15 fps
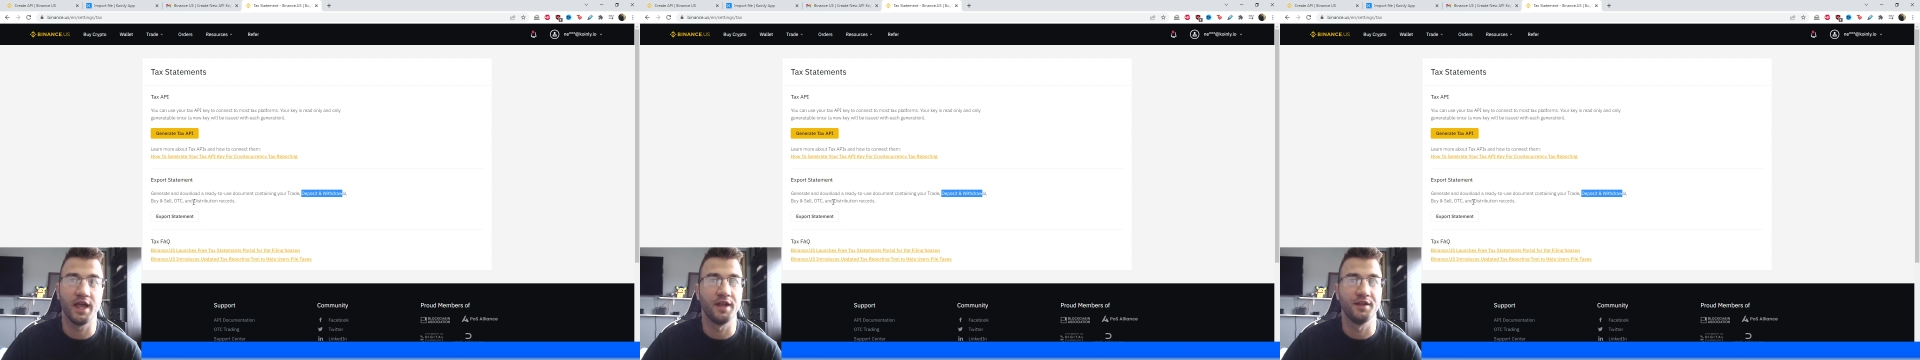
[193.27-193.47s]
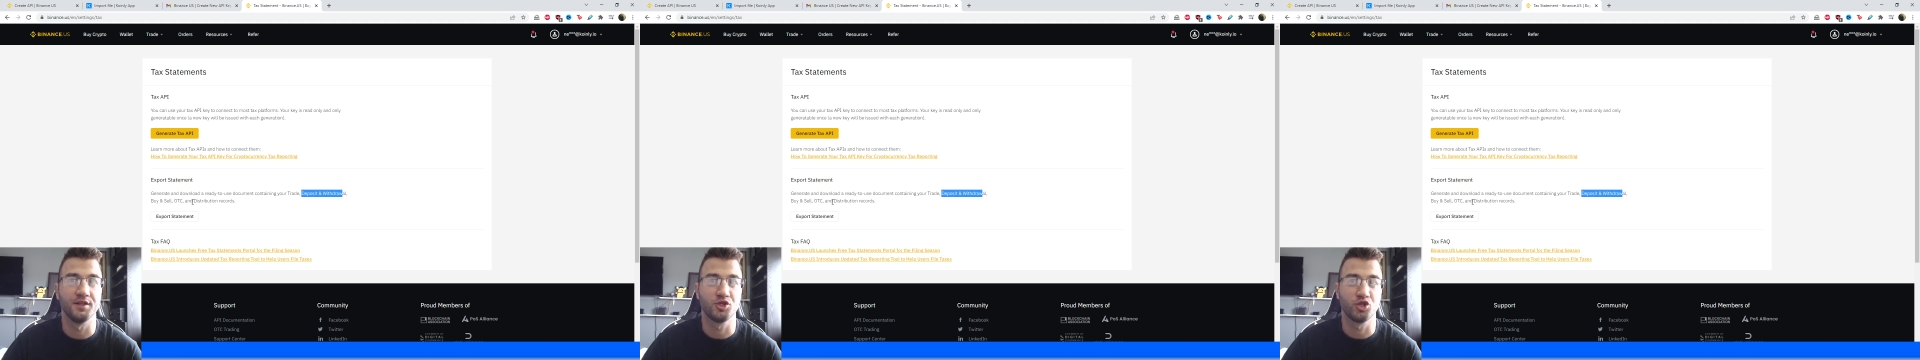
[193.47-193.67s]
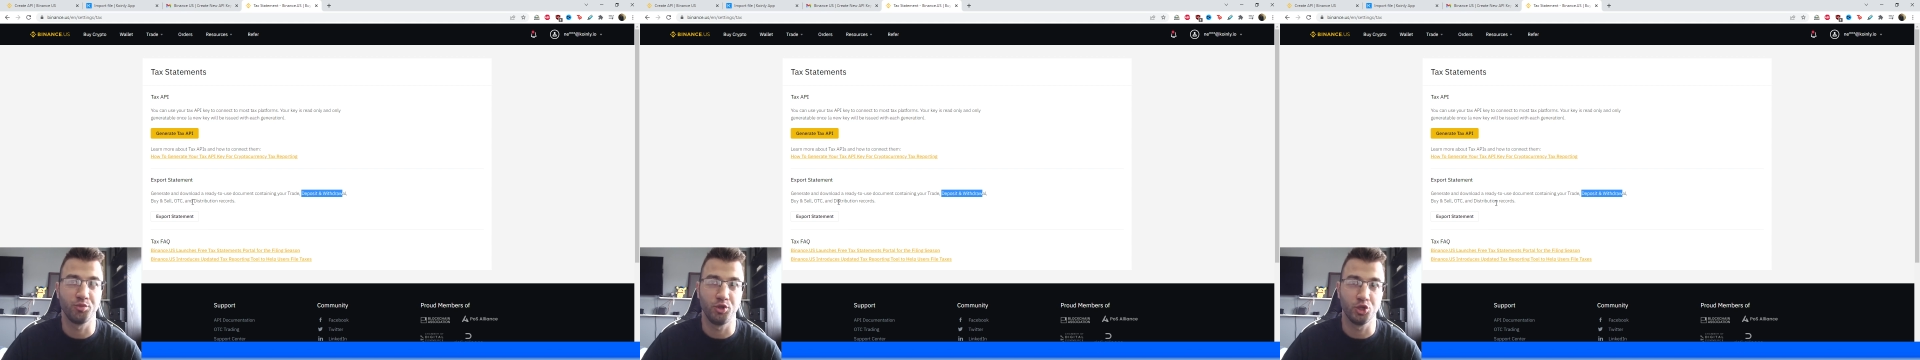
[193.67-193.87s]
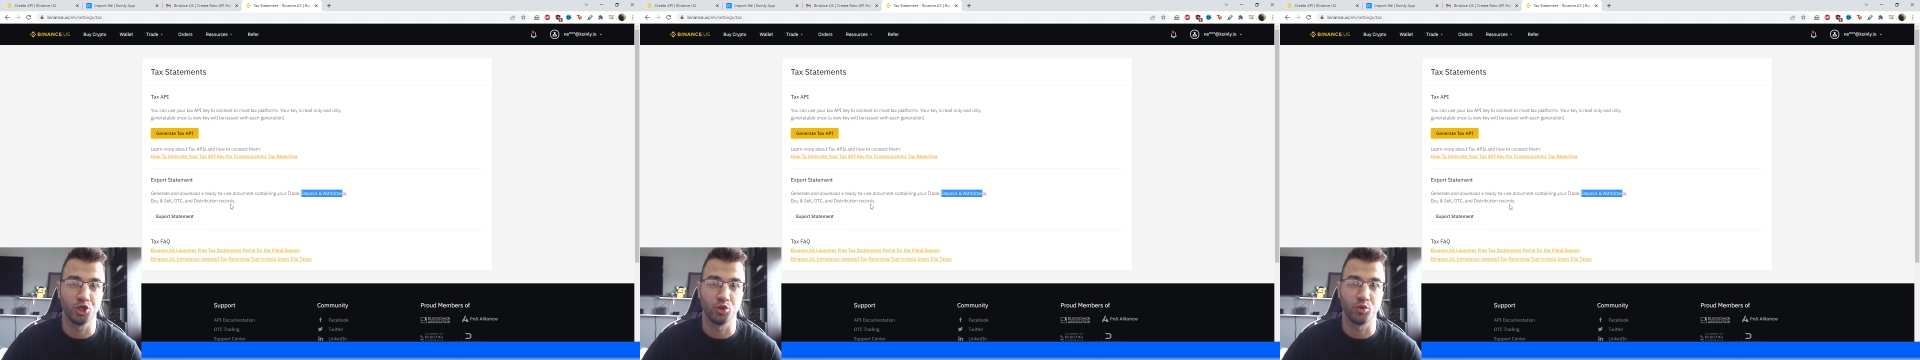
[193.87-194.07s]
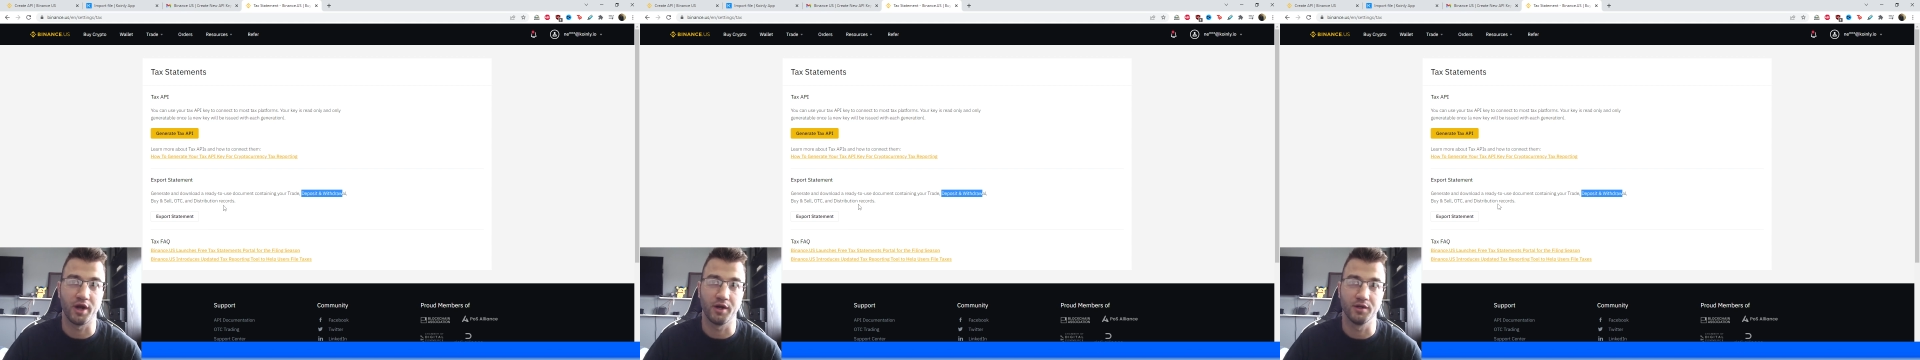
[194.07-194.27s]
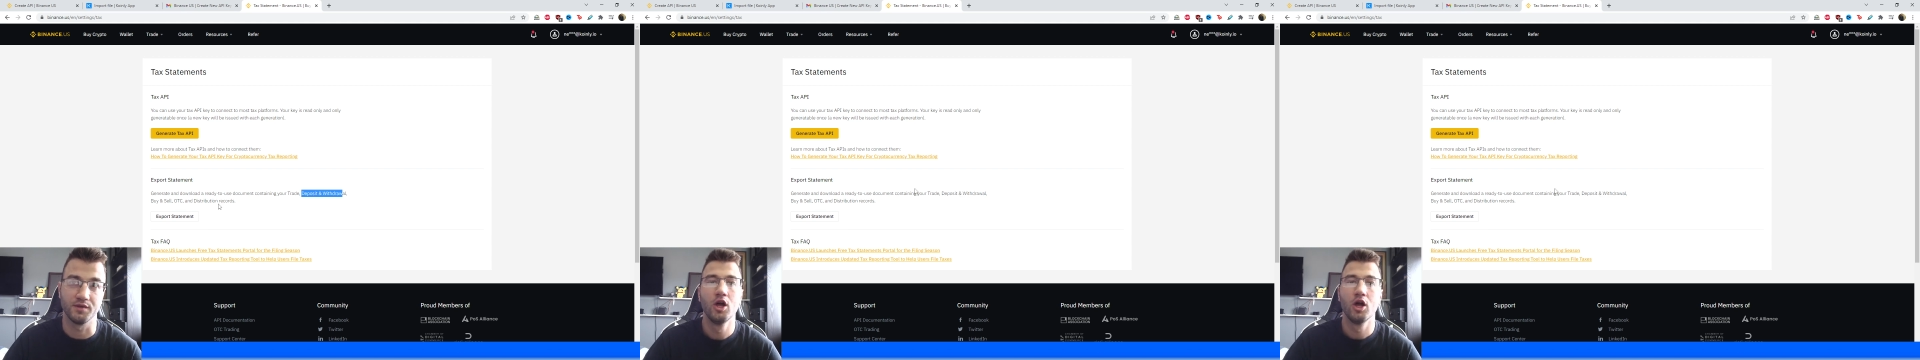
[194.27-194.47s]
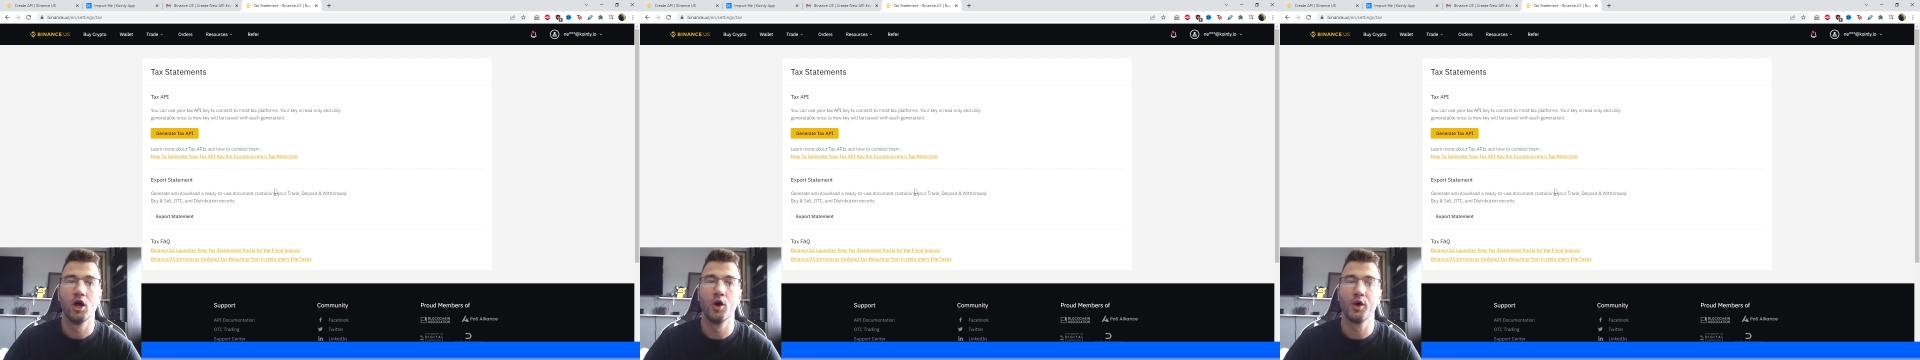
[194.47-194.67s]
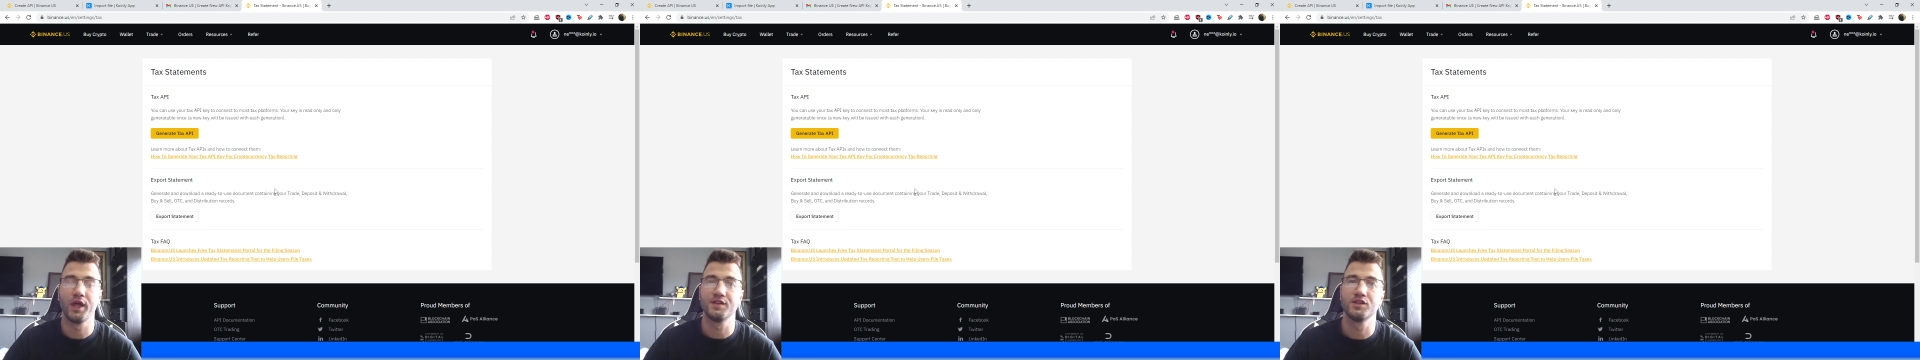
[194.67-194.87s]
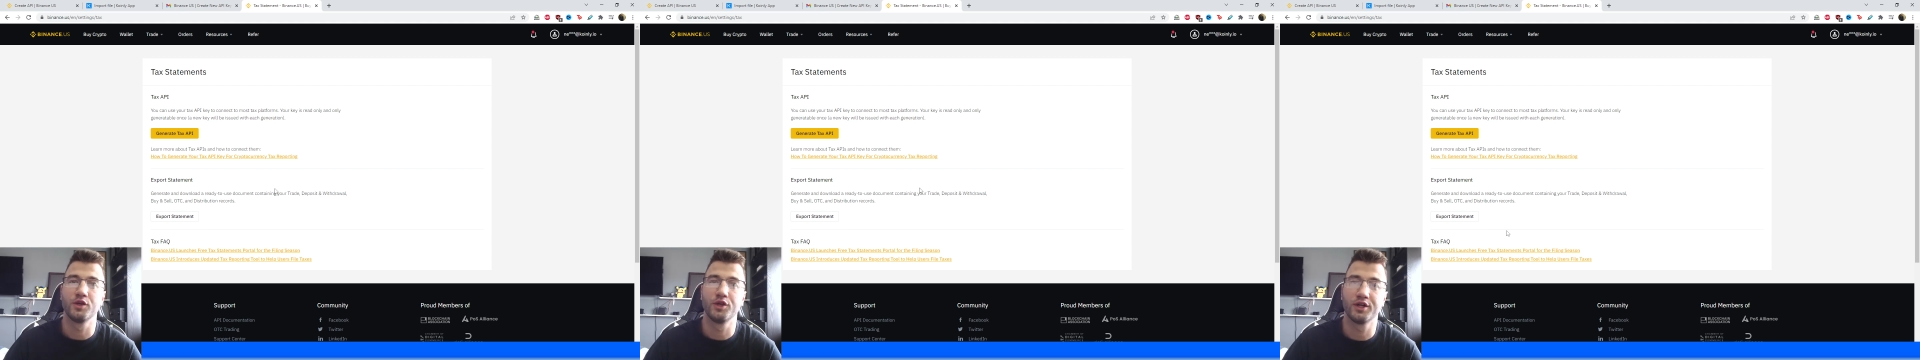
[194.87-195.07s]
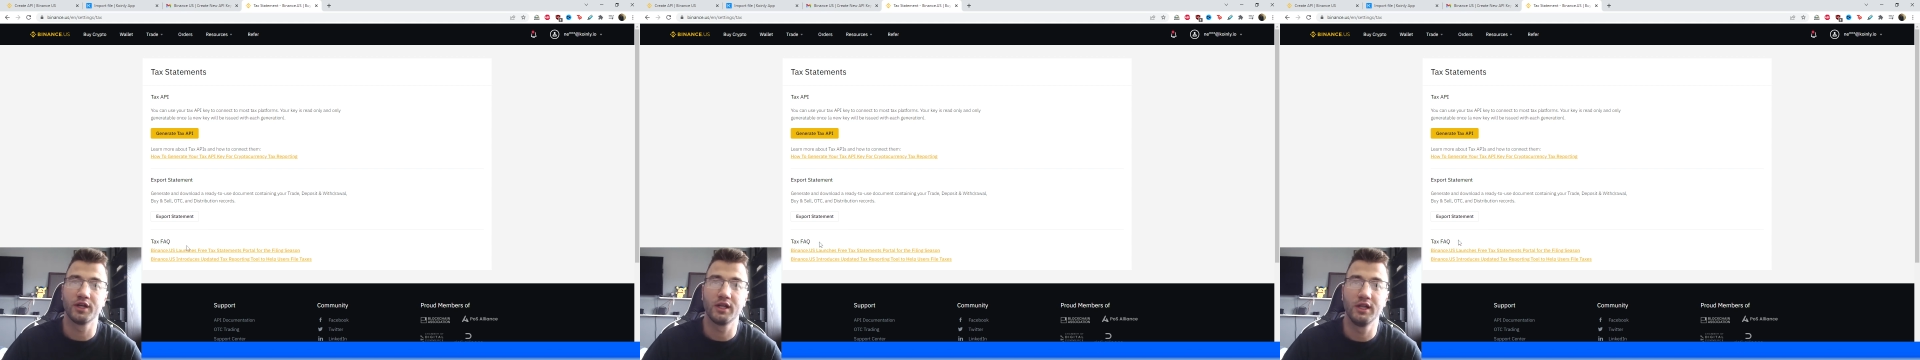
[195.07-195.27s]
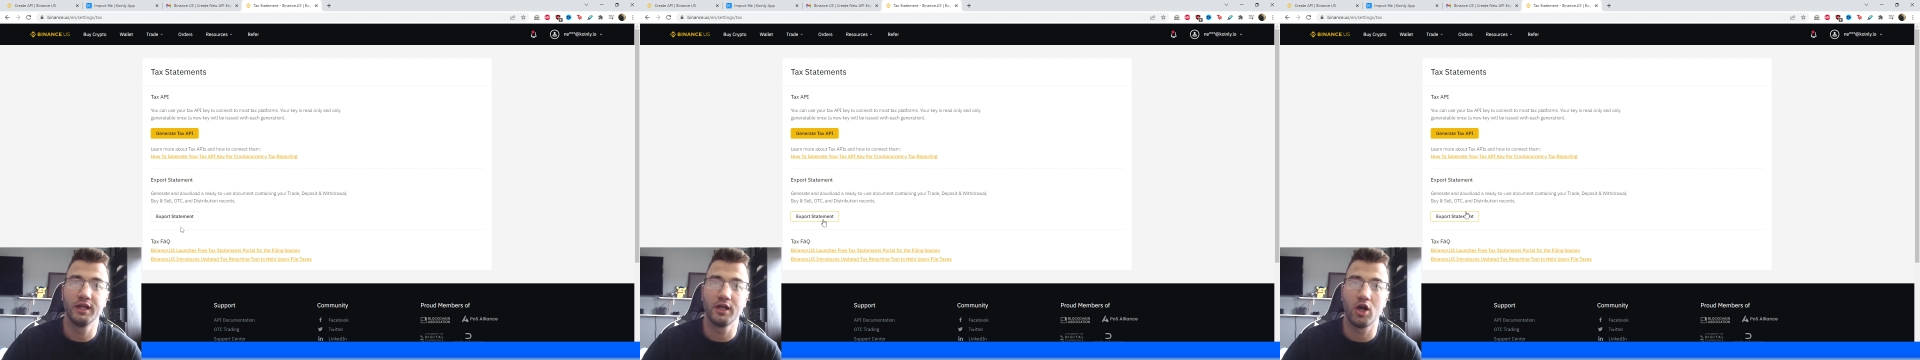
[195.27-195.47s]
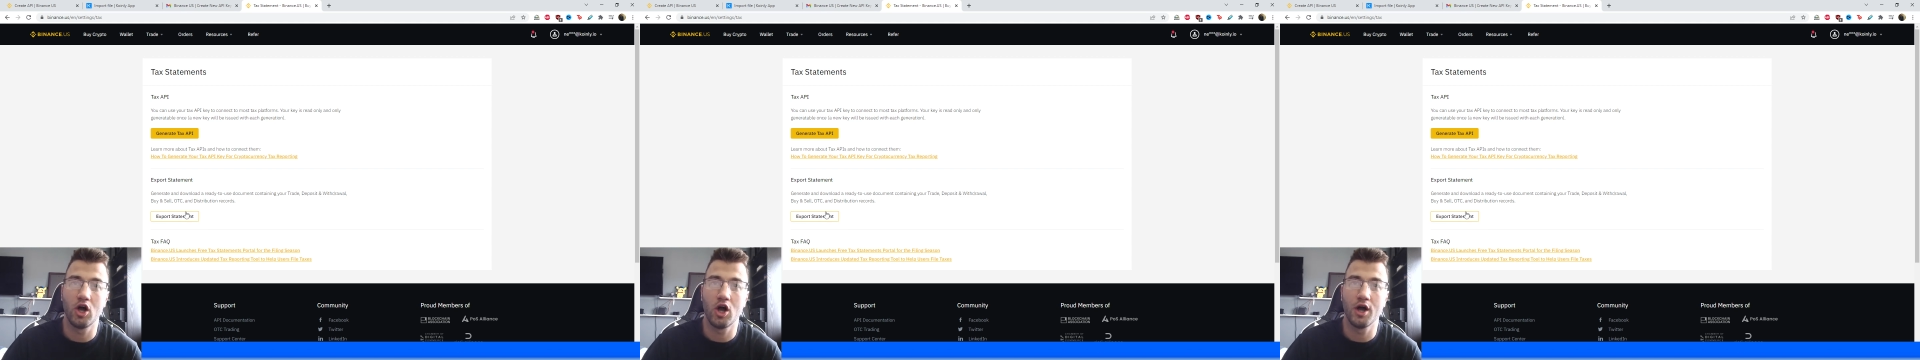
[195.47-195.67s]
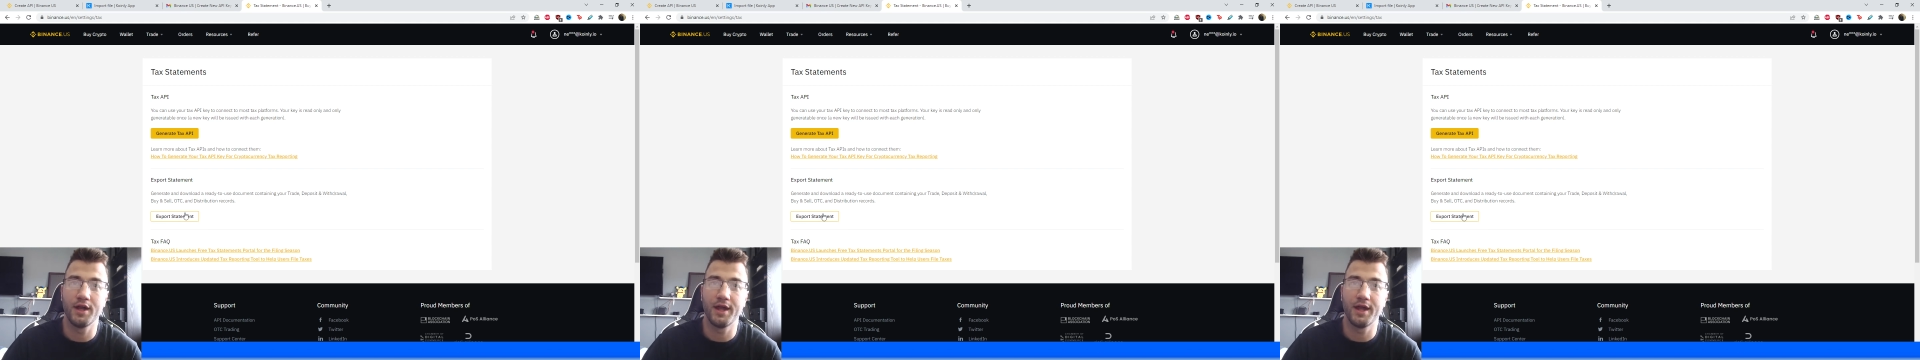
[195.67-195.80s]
and distribution records. Okay, so you're gonna click on